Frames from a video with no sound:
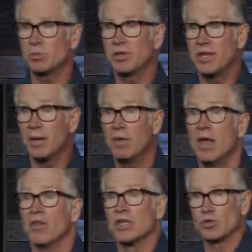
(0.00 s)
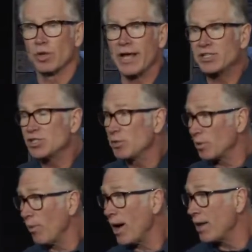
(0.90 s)
with him, this relationship,
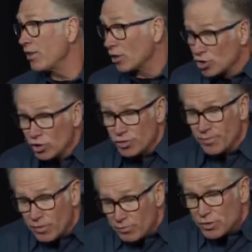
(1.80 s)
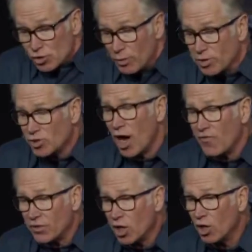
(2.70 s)
the church, the scriptures
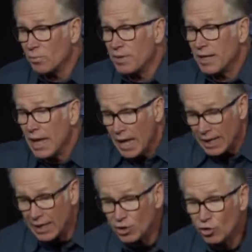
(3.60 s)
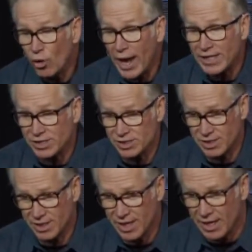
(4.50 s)
often call it being in Christ.
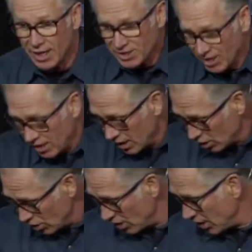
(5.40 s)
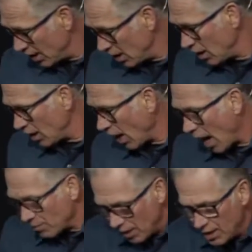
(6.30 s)
It's like that
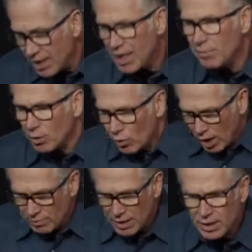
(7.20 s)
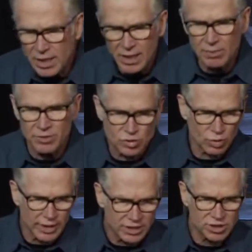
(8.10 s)
I'm in him, and when I'm in him, this
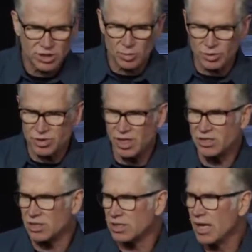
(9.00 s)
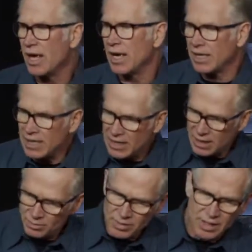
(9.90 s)
relationship with Jesus, he
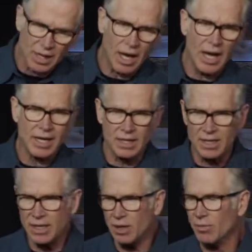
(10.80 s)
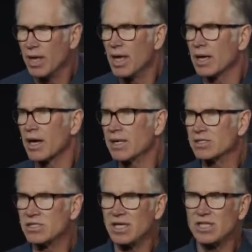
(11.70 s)
in me and I in him, God
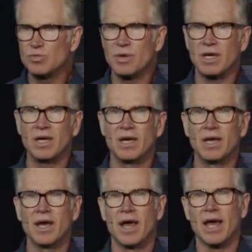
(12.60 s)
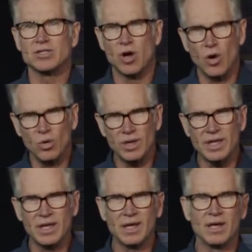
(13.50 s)
sees me as
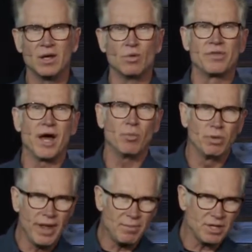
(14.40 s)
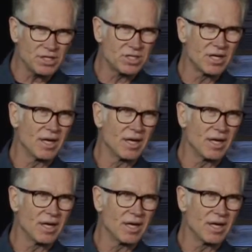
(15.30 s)
holy, without blemish,